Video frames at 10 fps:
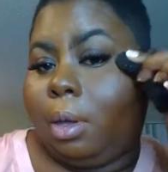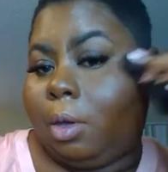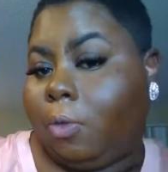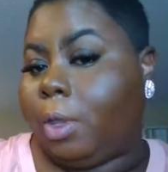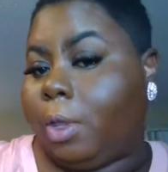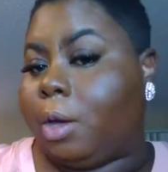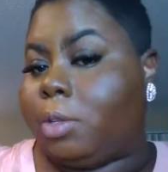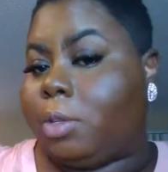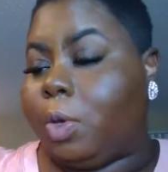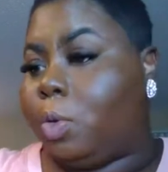And for
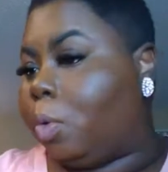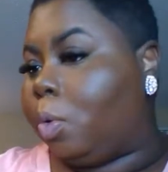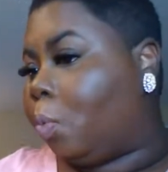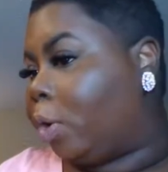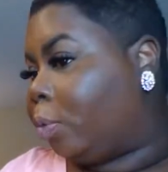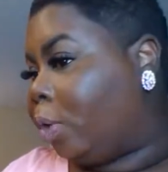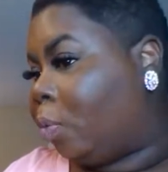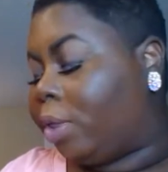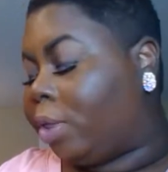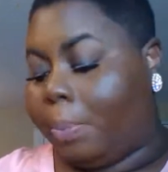those of you who are wondering
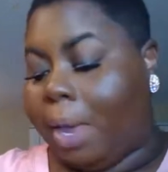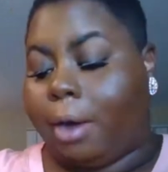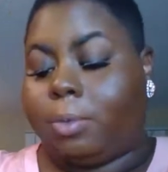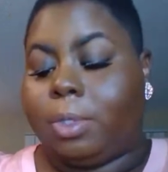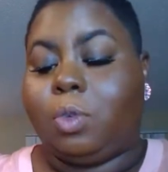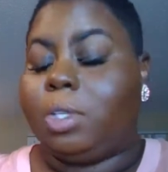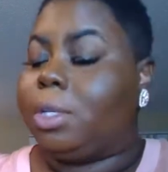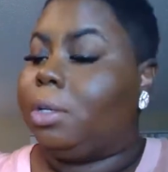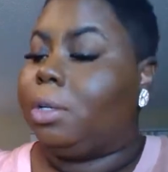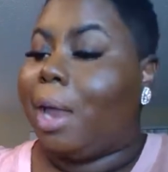what that powder was going
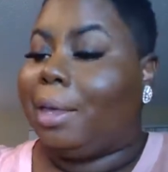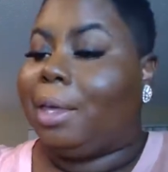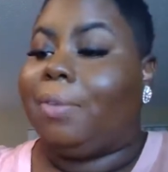to look like,